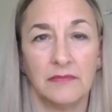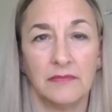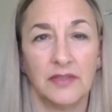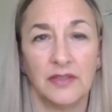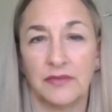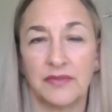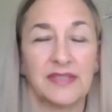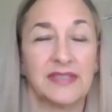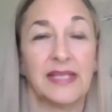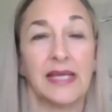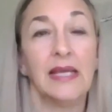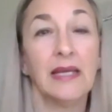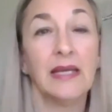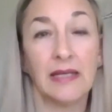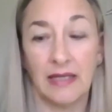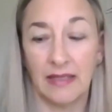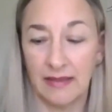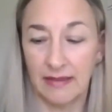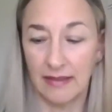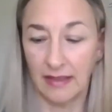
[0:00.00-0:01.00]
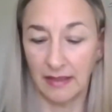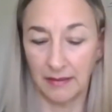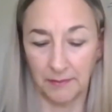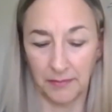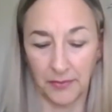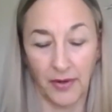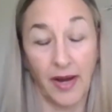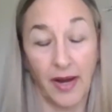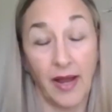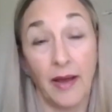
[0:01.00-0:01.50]
you know, say anything,
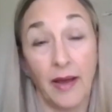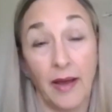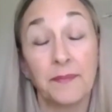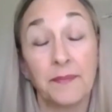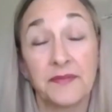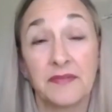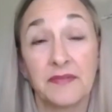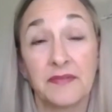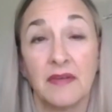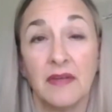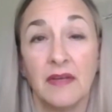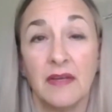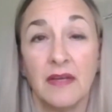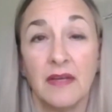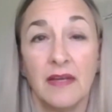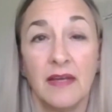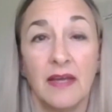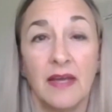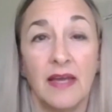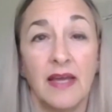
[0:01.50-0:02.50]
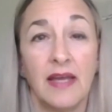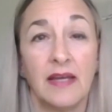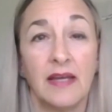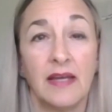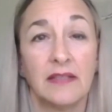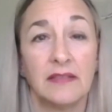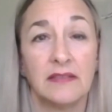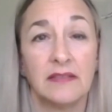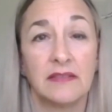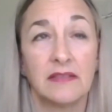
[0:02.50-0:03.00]
perhaps.
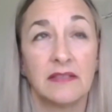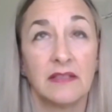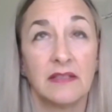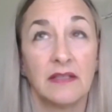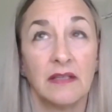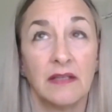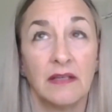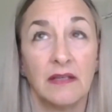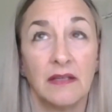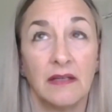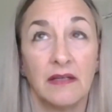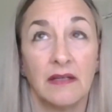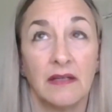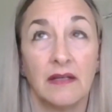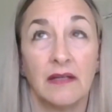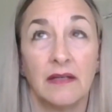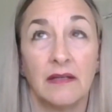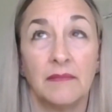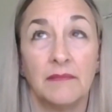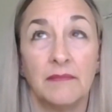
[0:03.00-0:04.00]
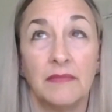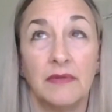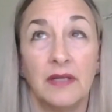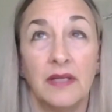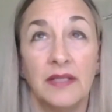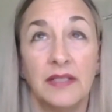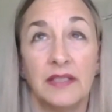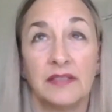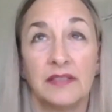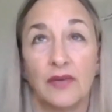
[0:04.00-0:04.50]
And
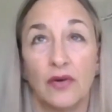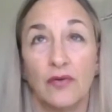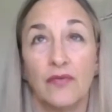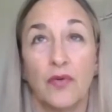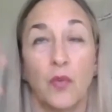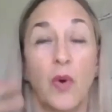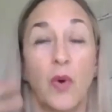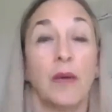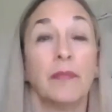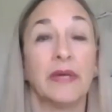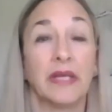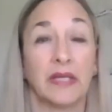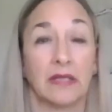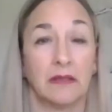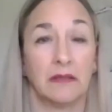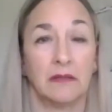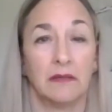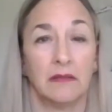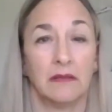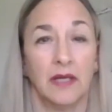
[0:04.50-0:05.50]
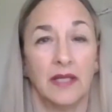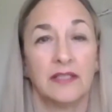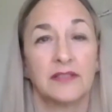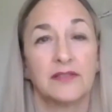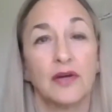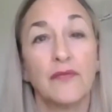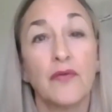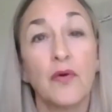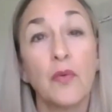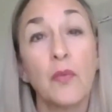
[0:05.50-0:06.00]
it's overwhelming. And
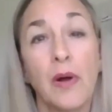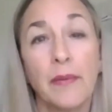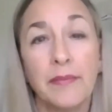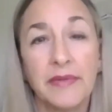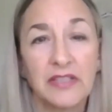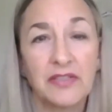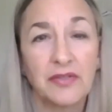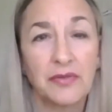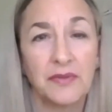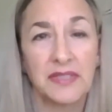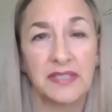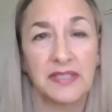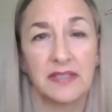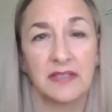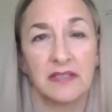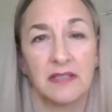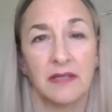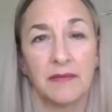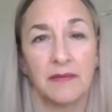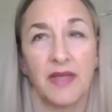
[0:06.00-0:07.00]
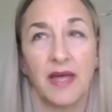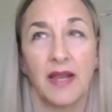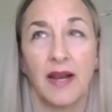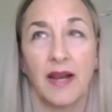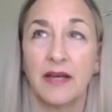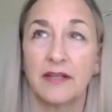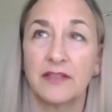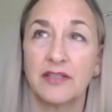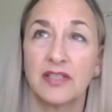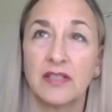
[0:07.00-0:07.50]
it's overwhelming to a system that
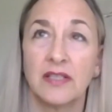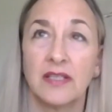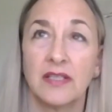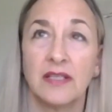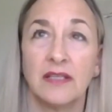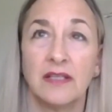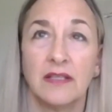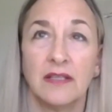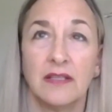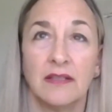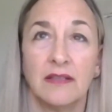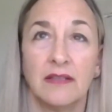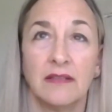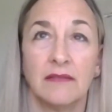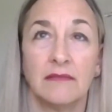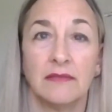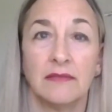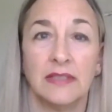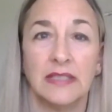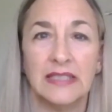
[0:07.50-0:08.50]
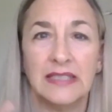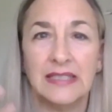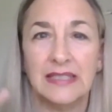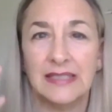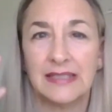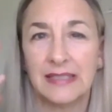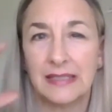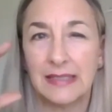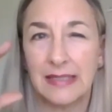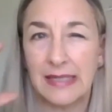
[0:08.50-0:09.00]
actually
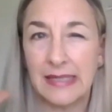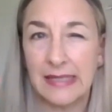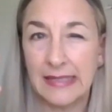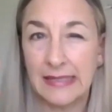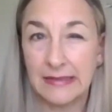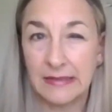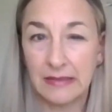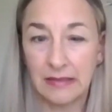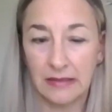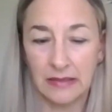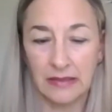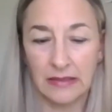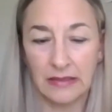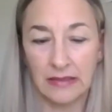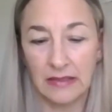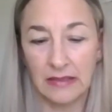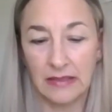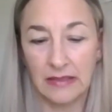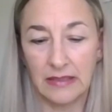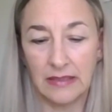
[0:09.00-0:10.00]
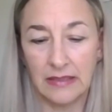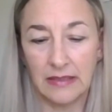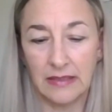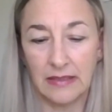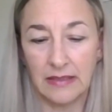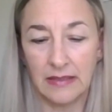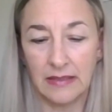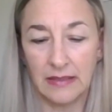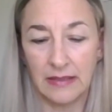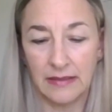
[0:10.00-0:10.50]
isn't handling
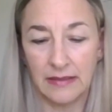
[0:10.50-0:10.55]
the